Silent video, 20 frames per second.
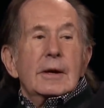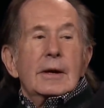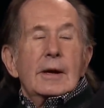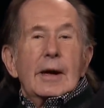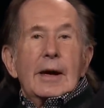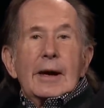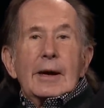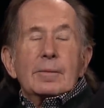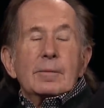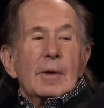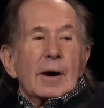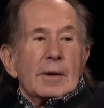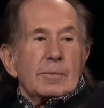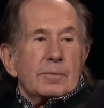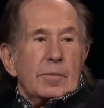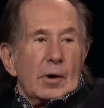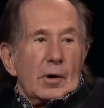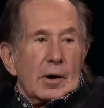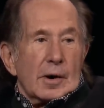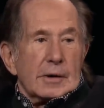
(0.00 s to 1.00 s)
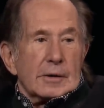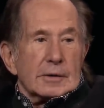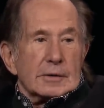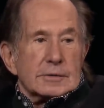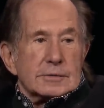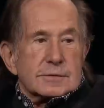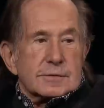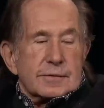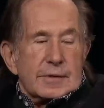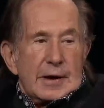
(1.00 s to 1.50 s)
And my
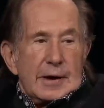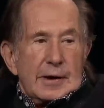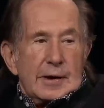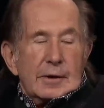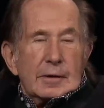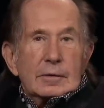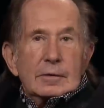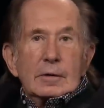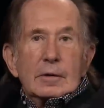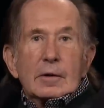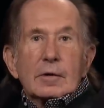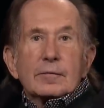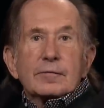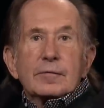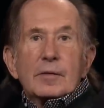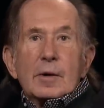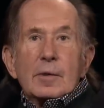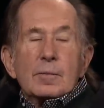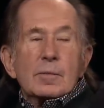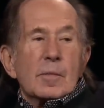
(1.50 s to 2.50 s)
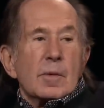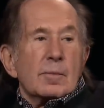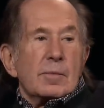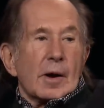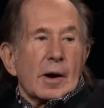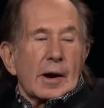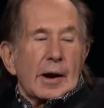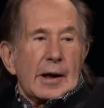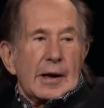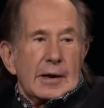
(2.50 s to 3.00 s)
partners there are from
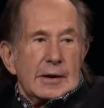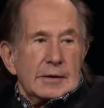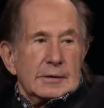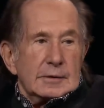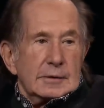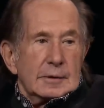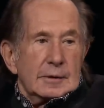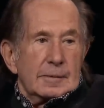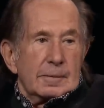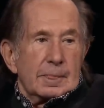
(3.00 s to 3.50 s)
Bahrain,